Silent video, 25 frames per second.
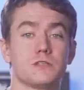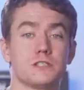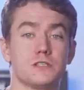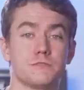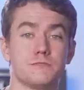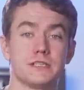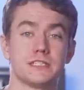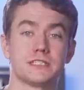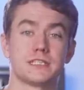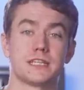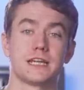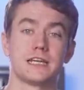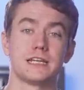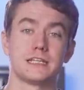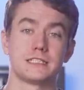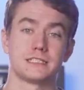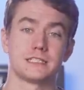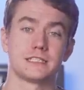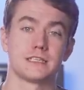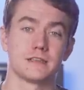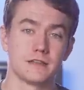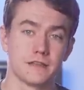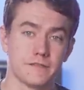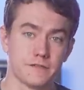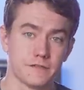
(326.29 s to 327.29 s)
which means that
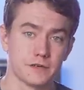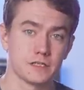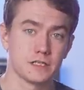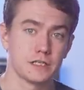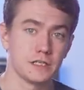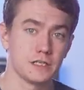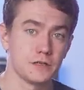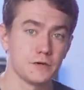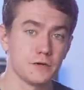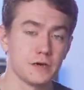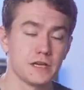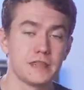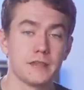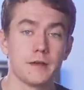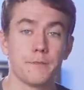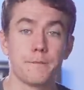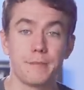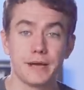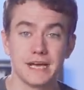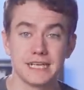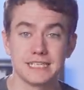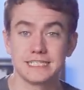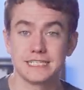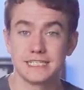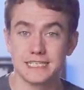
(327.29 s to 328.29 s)
it's delivered to you in the
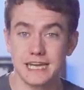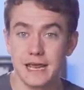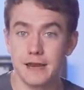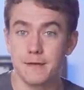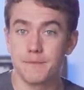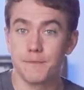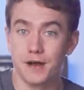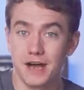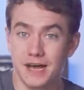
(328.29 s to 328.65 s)
best state